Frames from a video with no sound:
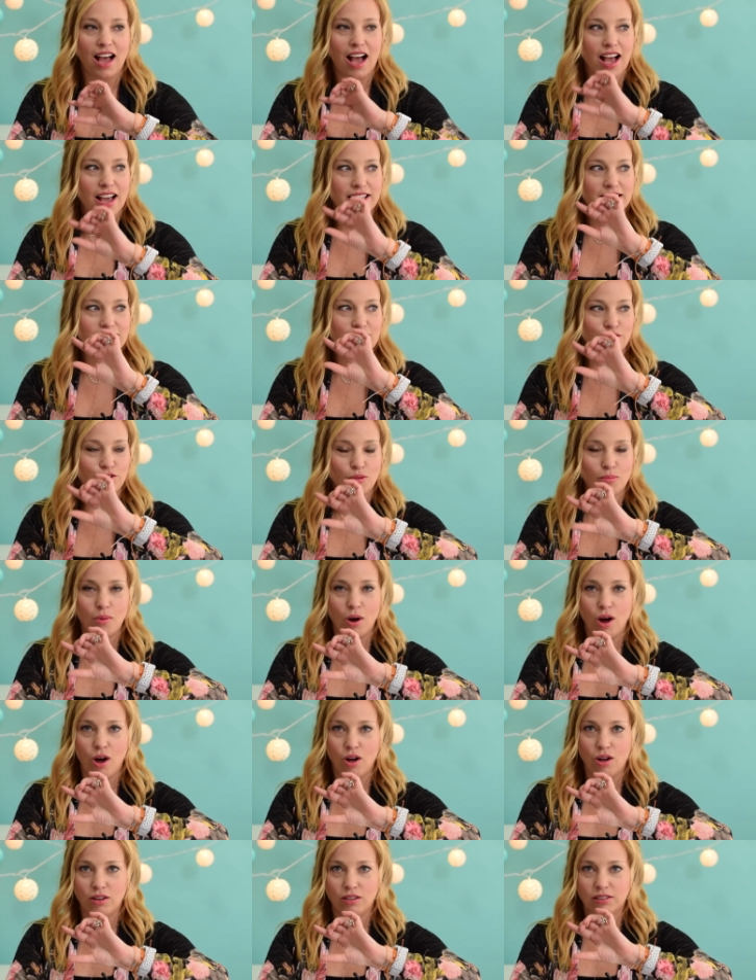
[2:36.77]
I give them
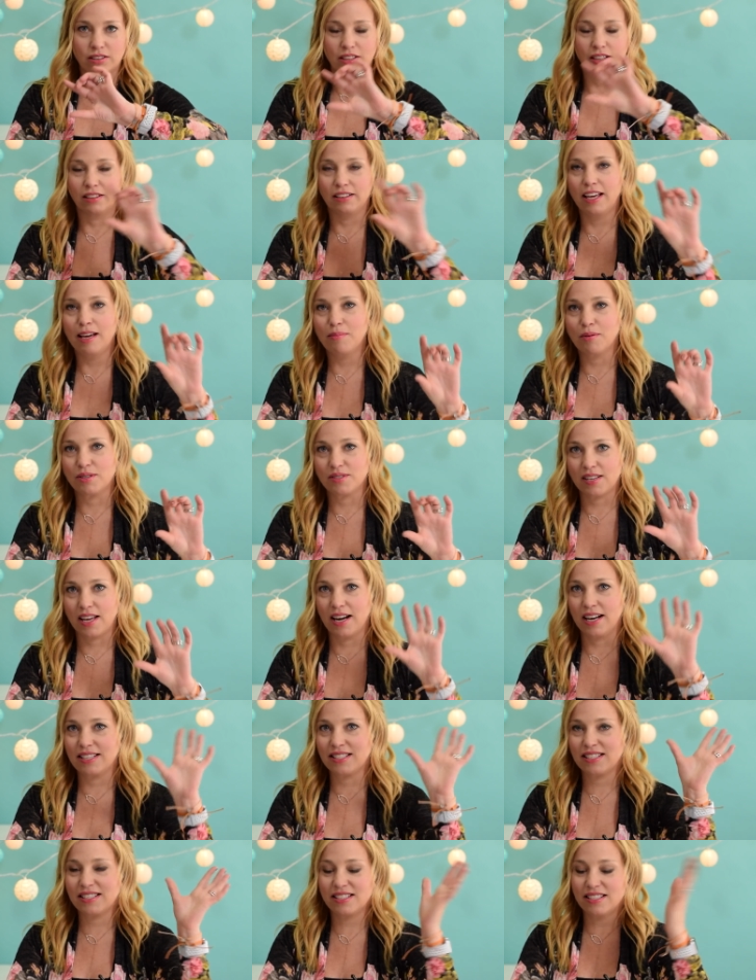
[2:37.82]
all little labels and
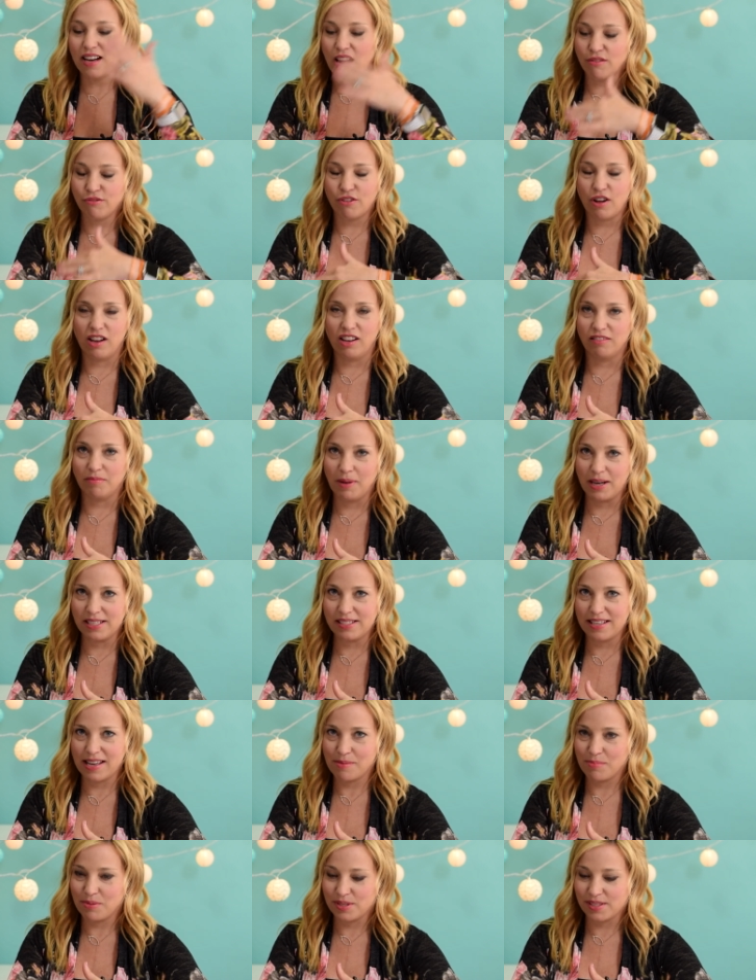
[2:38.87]
I stuff all of my
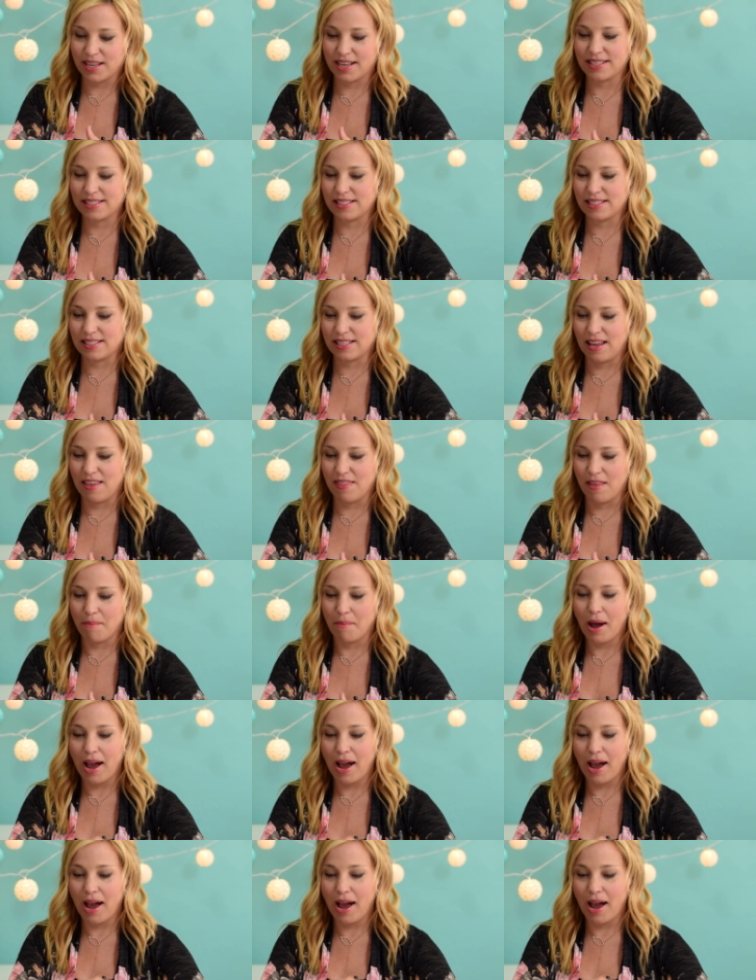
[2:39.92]
sample sizes in them.